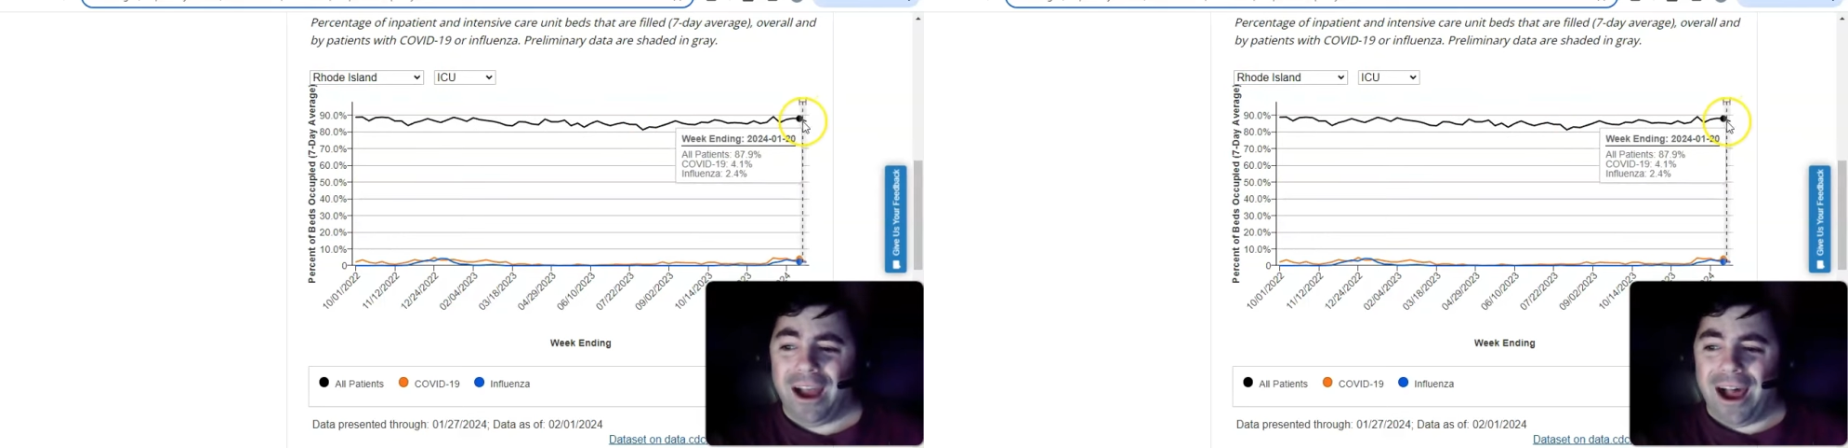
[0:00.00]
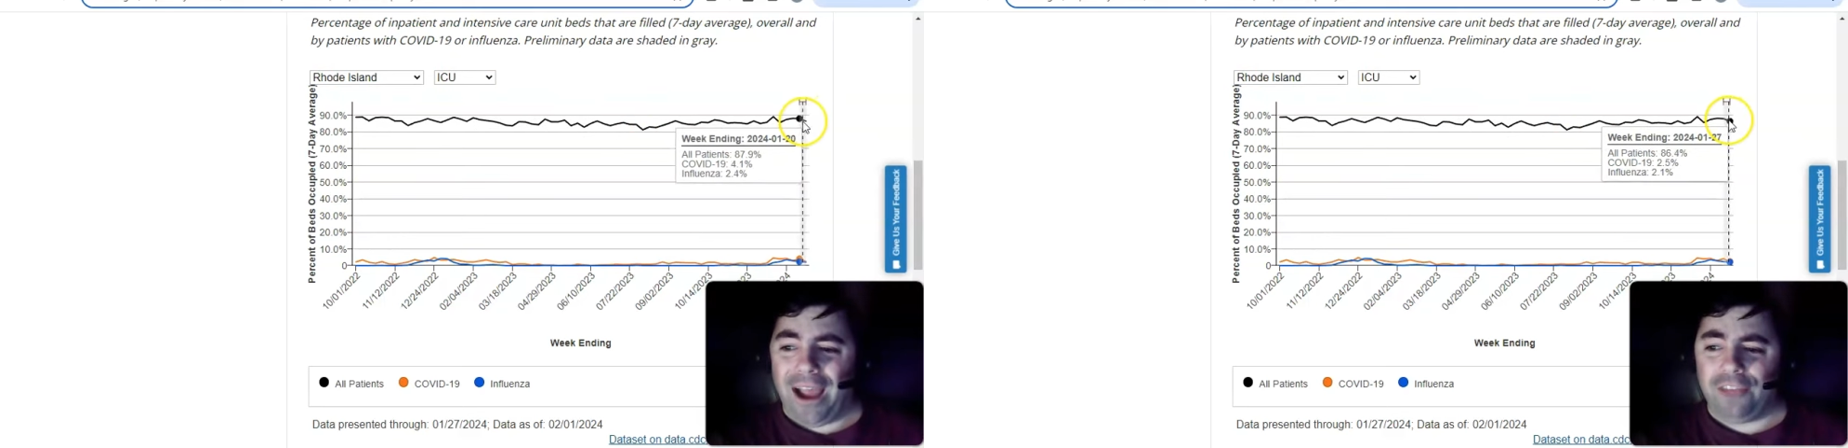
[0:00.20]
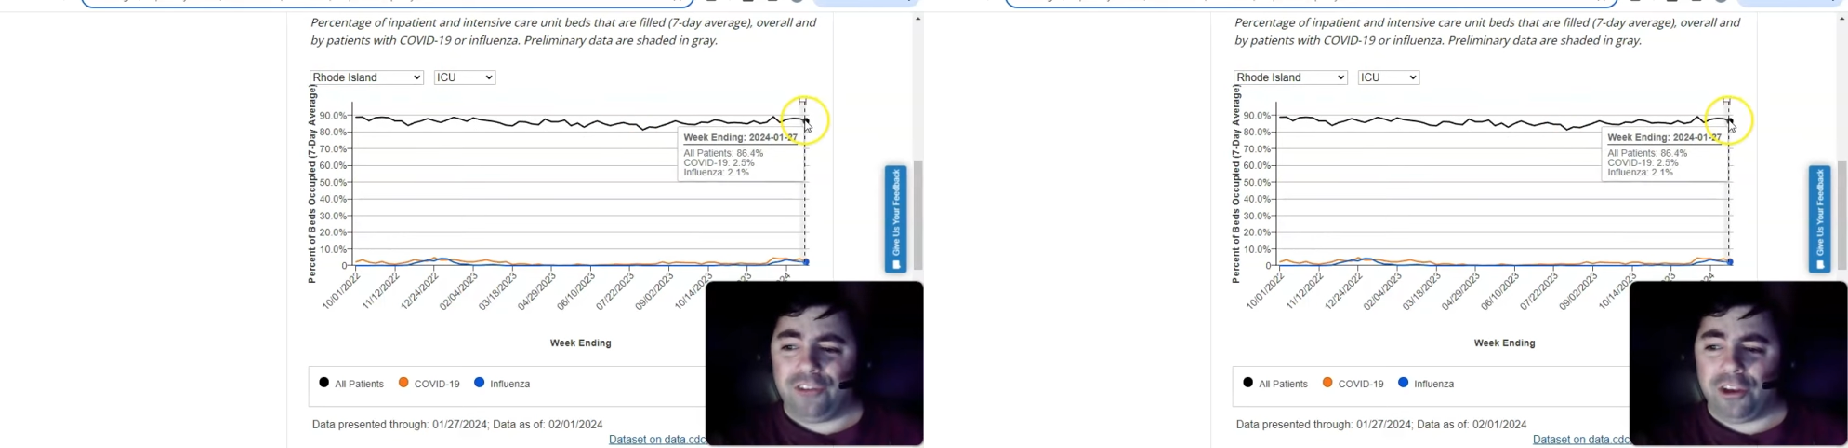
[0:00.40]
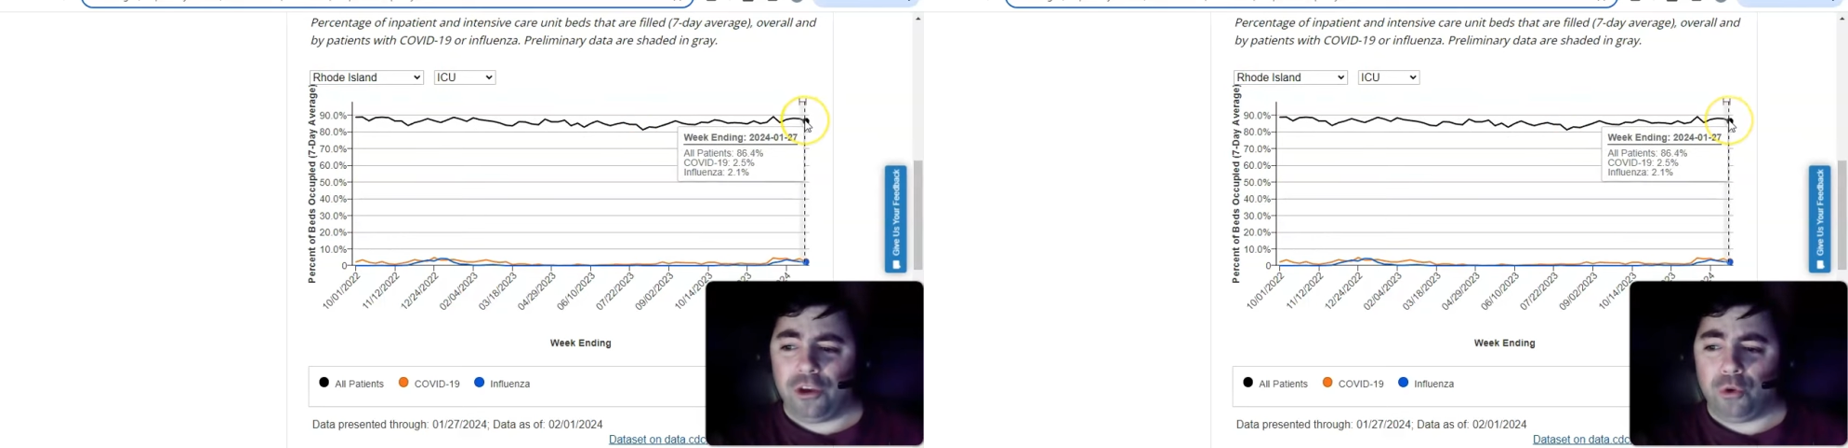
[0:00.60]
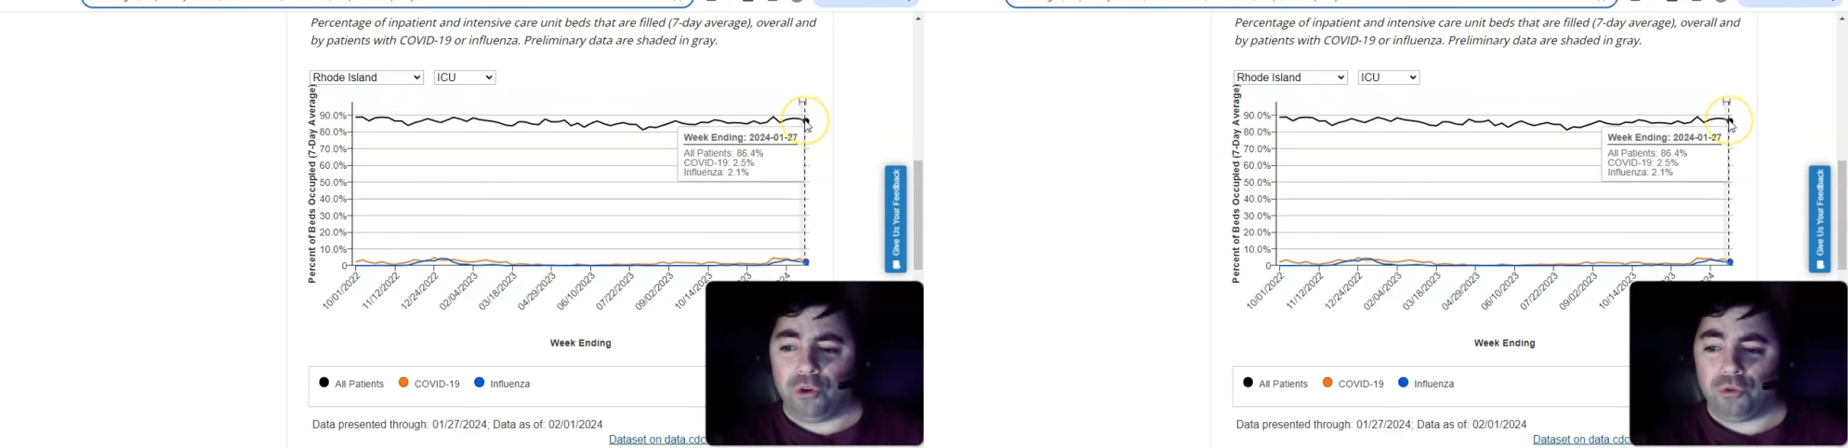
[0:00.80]

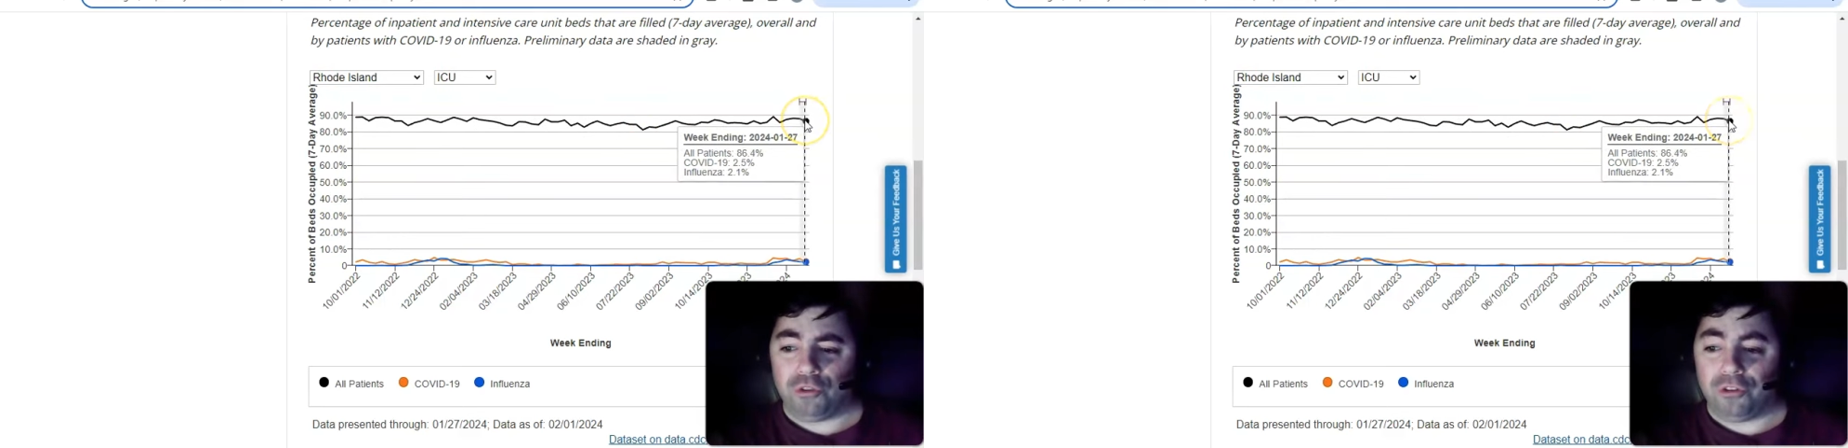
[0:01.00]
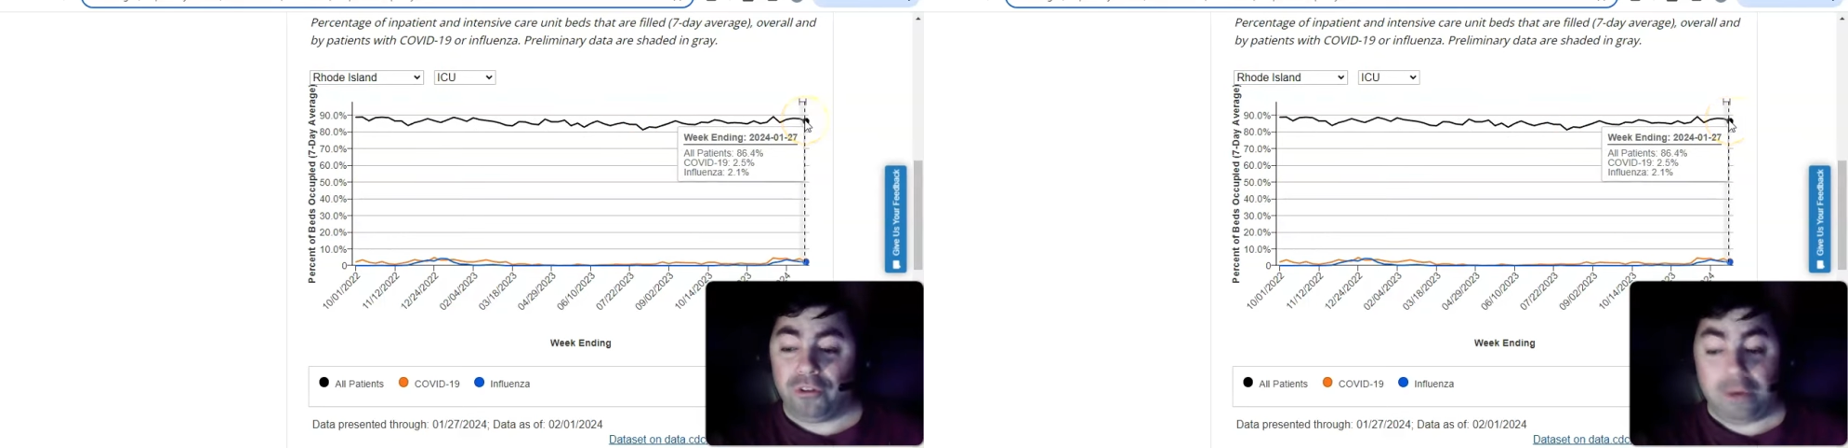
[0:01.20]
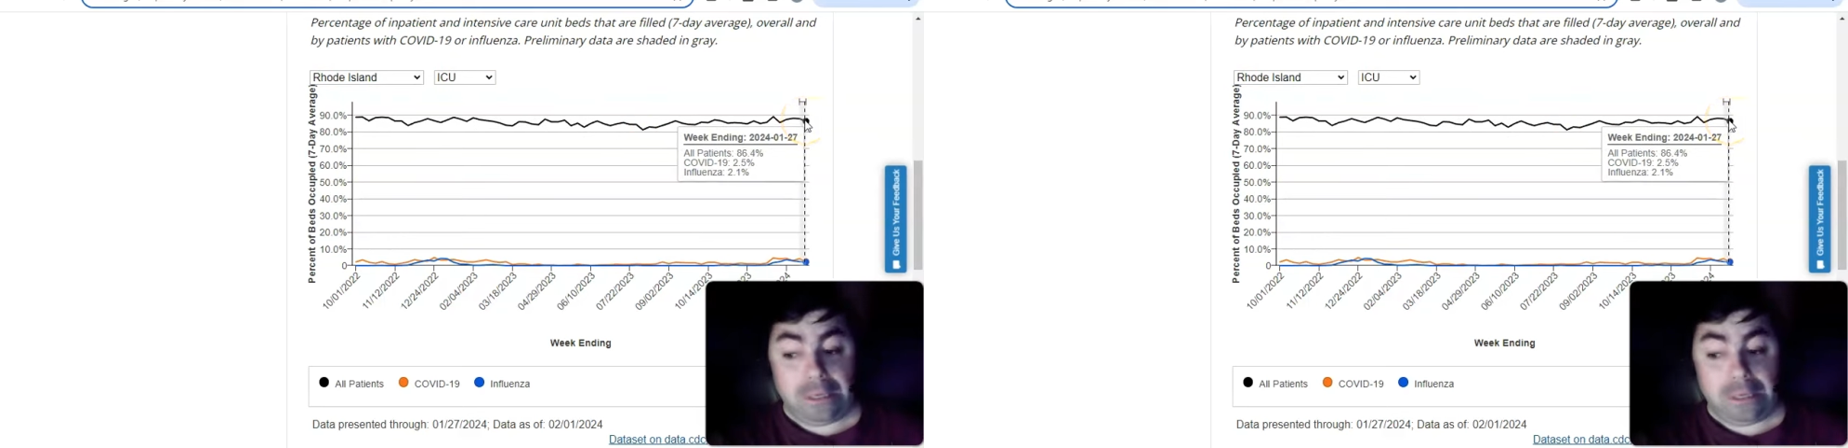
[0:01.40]
ICU usage.